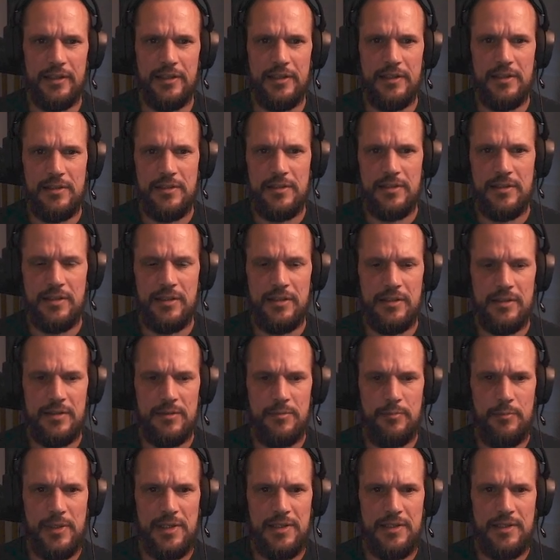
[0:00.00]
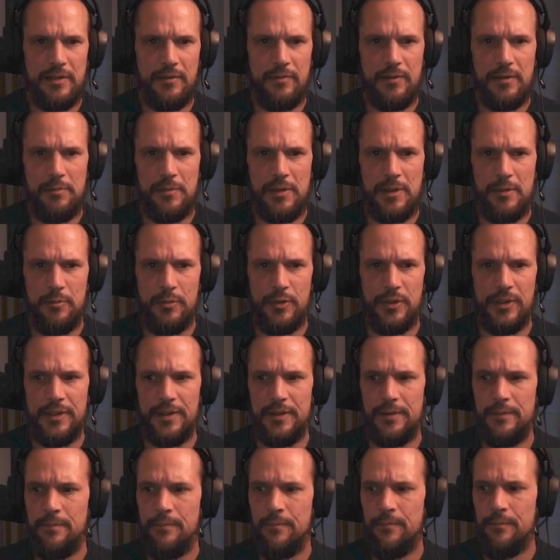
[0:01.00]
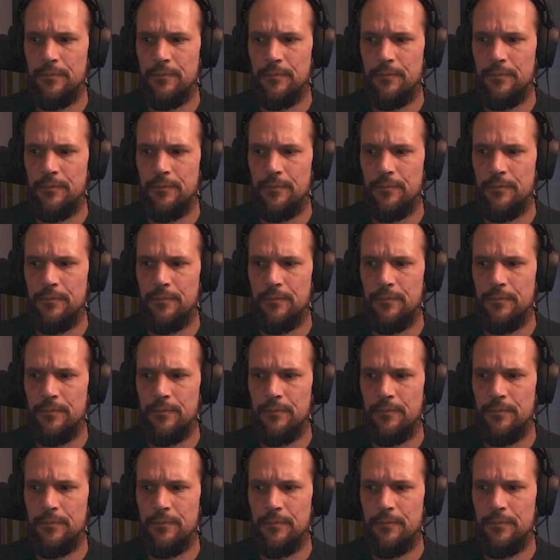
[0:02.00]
It's messing with my brain.